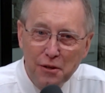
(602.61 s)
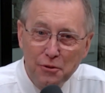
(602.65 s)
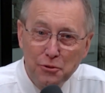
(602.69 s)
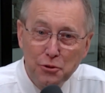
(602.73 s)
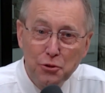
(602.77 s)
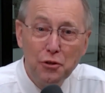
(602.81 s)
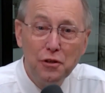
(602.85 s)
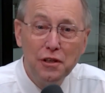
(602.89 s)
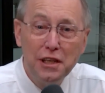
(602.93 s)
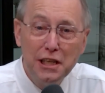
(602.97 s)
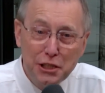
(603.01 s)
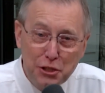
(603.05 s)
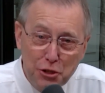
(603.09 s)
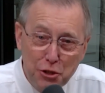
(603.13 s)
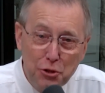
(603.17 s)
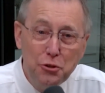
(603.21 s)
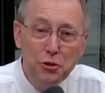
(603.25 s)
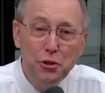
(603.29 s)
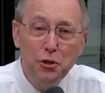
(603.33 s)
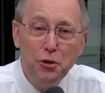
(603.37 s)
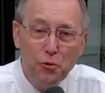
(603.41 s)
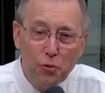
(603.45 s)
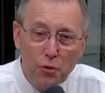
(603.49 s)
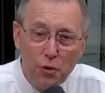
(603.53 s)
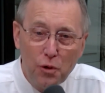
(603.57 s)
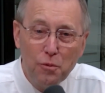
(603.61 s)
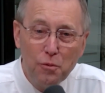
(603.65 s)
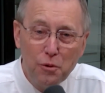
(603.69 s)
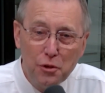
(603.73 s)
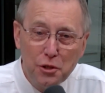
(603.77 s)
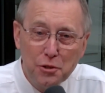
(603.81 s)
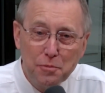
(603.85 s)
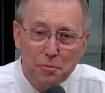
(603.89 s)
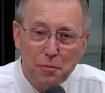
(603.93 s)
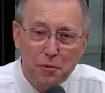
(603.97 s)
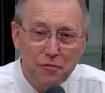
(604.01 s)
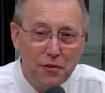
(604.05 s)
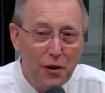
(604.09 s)
So unless you knew where it was
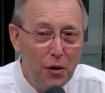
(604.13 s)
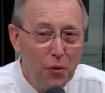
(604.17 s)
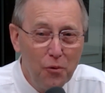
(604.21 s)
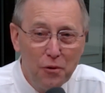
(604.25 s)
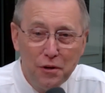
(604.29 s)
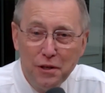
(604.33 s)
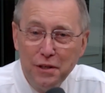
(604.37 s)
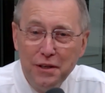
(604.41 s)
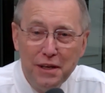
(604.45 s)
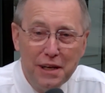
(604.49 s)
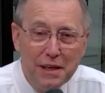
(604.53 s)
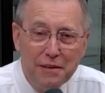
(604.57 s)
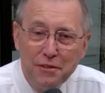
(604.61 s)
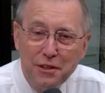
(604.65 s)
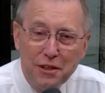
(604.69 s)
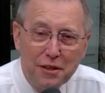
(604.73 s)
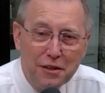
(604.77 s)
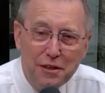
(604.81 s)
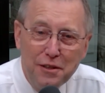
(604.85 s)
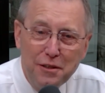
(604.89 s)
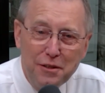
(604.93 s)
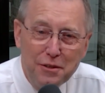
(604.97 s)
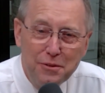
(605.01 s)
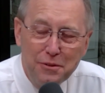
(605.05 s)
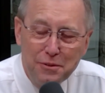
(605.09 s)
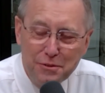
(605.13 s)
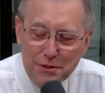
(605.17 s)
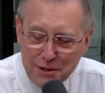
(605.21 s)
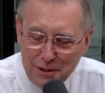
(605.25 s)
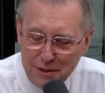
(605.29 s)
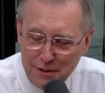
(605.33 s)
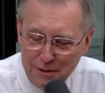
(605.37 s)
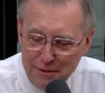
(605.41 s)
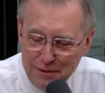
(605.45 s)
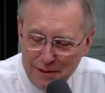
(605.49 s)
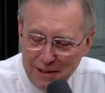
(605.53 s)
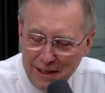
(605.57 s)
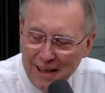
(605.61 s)
before, you'd have a clue.
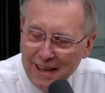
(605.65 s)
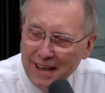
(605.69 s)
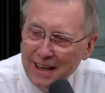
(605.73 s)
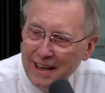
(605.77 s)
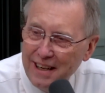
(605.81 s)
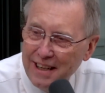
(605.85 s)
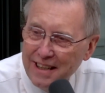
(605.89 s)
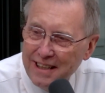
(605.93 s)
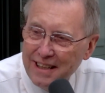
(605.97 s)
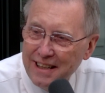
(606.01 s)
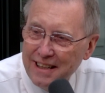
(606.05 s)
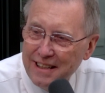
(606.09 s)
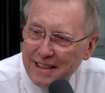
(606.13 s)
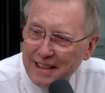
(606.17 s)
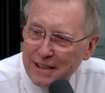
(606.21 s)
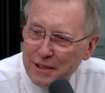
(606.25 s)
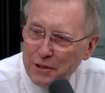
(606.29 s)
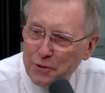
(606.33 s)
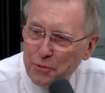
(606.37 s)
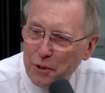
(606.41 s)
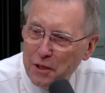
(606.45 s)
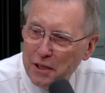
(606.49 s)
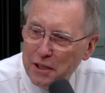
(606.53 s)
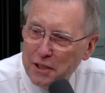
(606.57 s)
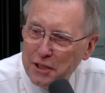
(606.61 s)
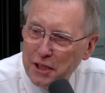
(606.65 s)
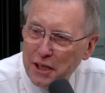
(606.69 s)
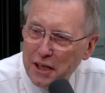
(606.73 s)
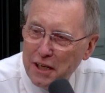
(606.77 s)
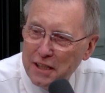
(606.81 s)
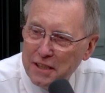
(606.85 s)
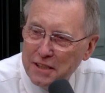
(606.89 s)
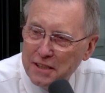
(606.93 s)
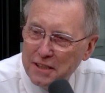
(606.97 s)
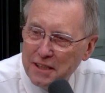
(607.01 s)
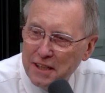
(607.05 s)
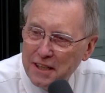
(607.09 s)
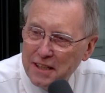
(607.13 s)
So it's really
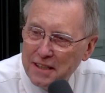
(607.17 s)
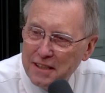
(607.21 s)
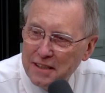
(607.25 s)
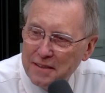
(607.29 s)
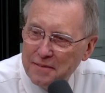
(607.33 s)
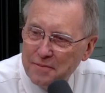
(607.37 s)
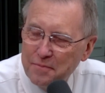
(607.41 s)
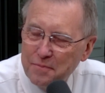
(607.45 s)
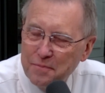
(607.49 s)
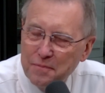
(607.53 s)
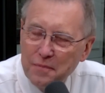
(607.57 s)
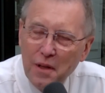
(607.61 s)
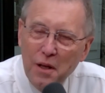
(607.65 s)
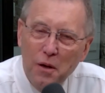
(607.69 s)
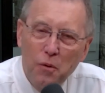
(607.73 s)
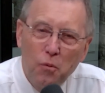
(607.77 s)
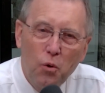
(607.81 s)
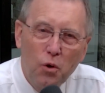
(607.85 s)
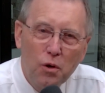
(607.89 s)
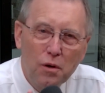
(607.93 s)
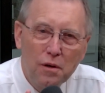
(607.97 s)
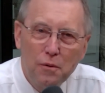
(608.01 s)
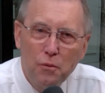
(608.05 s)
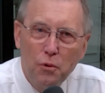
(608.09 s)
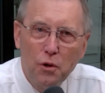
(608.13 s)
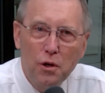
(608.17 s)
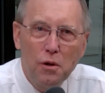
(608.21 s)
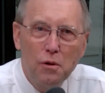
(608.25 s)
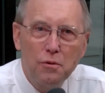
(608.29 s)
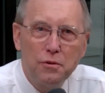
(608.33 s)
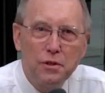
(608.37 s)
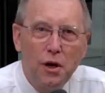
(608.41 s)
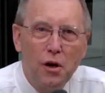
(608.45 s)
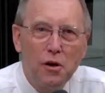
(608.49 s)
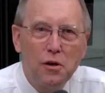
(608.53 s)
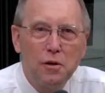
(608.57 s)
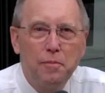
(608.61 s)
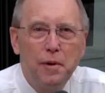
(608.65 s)
changed, hasn't it? We're going to
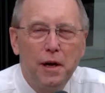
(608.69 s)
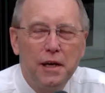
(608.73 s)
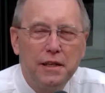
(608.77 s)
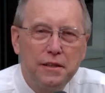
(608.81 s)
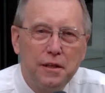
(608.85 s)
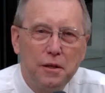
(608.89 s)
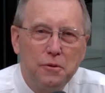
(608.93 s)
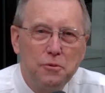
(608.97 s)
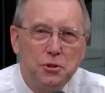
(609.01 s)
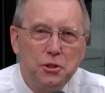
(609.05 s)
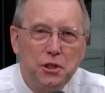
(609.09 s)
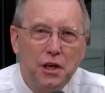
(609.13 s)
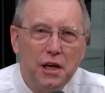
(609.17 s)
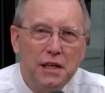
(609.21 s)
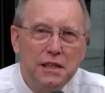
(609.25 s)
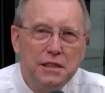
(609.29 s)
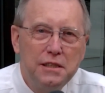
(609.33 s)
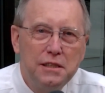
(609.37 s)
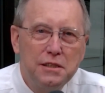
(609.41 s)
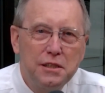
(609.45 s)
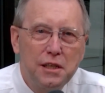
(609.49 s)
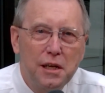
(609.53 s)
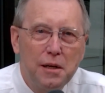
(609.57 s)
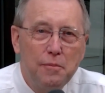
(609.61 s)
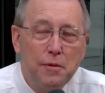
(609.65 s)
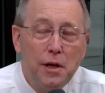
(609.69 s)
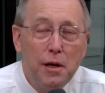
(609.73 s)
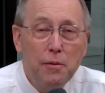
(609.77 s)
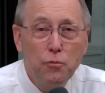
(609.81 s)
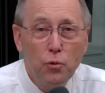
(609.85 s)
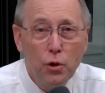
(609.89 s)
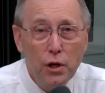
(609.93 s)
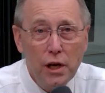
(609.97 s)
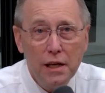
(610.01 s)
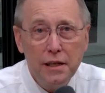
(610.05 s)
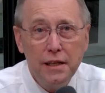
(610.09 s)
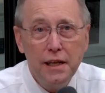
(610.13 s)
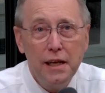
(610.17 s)
talk about those changes coming up. We
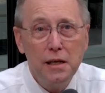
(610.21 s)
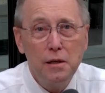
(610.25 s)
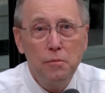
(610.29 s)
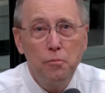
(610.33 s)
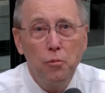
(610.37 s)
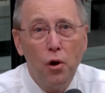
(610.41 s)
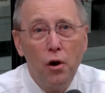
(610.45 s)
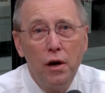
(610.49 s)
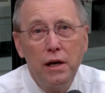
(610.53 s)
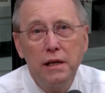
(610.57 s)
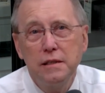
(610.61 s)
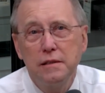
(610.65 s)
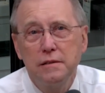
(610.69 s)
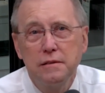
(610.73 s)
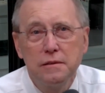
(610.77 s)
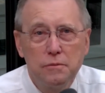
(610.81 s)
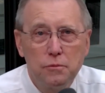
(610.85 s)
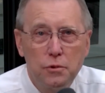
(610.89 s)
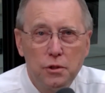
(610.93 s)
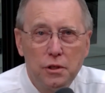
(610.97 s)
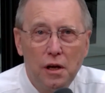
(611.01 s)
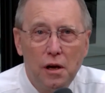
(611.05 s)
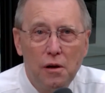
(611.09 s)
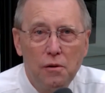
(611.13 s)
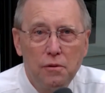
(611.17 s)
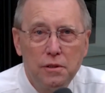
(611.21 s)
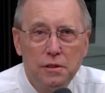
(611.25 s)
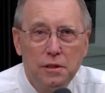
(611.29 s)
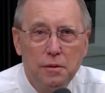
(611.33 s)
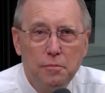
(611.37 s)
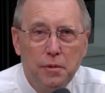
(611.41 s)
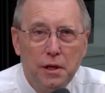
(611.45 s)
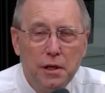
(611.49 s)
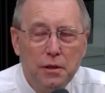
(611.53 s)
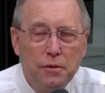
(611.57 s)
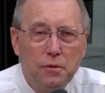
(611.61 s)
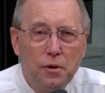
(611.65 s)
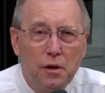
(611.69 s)
got to take a break. We're talking to
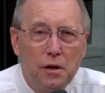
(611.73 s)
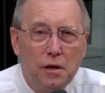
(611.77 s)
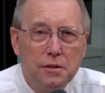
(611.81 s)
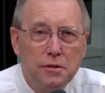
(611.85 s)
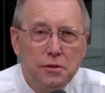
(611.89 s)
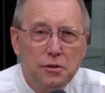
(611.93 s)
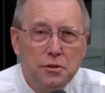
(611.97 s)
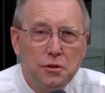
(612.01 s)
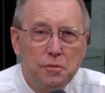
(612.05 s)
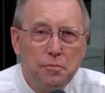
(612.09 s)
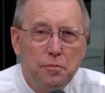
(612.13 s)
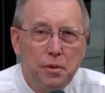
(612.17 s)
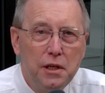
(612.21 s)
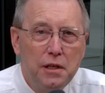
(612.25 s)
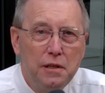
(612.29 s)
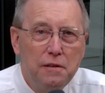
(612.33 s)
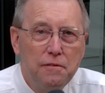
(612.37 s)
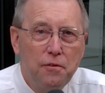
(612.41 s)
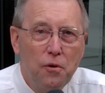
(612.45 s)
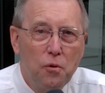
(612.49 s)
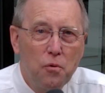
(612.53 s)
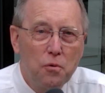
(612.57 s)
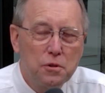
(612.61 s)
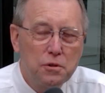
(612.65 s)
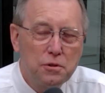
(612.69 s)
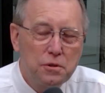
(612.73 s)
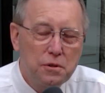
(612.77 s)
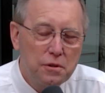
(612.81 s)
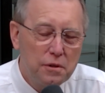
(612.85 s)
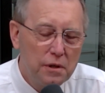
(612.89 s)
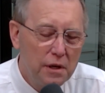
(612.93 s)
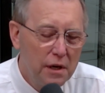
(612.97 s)
Ben Rodgers and Penny Foister.